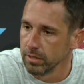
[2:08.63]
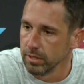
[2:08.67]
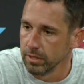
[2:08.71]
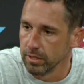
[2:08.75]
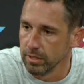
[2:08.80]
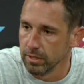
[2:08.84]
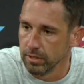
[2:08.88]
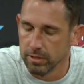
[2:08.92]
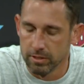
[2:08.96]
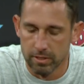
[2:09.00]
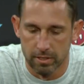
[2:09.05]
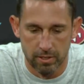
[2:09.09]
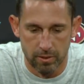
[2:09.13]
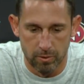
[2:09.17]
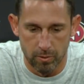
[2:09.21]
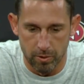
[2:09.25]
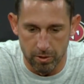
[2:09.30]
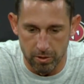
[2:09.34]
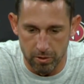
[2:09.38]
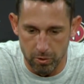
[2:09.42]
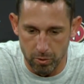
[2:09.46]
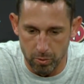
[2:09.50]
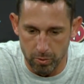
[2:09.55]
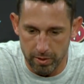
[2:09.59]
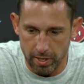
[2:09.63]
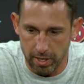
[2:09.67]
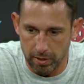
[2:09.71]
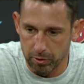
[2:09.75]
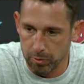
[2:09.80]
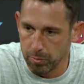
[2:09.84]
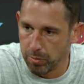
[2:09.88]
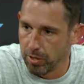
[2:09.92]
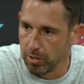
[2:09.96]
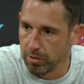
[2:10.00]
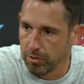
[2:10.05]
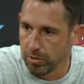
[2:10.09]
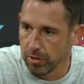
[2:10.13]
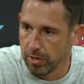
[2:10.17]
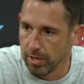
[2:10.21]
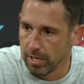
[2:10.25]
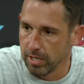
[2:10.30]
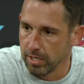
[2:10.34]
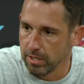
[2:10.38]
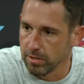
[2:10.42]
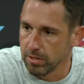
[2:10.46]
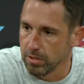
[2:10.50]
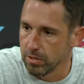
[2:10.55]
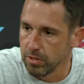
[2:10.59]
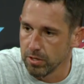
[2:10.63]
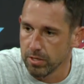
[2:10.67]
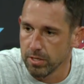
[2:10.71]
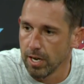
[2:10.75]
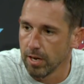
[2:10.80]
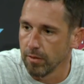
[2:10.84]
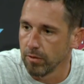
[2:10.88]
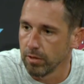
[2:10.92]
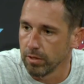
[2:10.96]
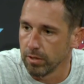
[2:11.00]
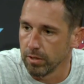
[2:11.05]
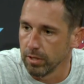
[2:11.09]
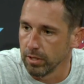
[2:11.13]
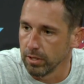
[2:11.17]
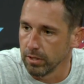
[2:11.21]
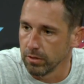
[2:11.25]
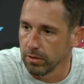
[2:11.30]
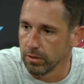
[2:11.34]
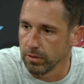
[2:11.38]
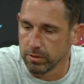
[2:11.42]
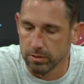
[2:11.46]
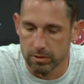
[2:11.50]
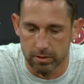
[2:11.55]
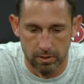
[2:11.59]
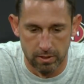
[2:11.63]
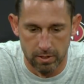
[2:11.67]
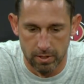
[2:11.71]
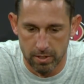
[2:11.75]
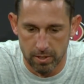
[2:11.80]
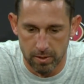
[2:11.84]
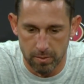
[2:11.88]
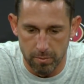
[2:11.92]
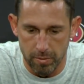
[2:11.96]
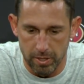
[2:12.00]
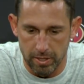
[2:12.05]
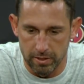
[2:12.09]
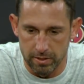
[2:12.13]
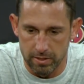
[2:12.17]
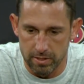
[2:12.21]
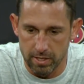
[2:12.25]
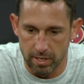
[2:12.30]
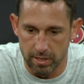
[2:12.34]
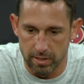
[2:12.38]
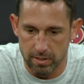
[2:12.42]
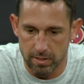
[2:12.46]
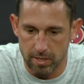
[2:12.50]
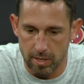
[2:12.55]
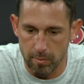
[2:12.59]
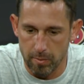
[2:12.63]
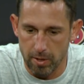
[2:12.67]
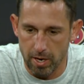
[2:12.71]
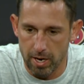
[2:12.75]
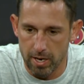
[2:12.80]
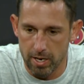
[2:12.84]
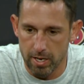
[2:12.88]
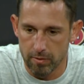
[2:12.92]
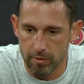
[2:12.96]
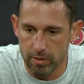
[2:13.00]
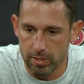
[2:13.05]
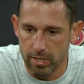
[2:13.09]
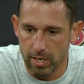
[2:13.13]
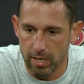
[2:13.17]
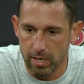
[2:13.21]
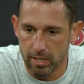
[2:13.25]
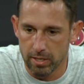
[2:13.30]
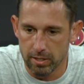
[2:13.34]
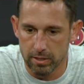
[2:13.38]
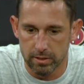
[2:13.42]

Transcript: And what do you do without the ball in your hands? And just everything, just being the same guy every day.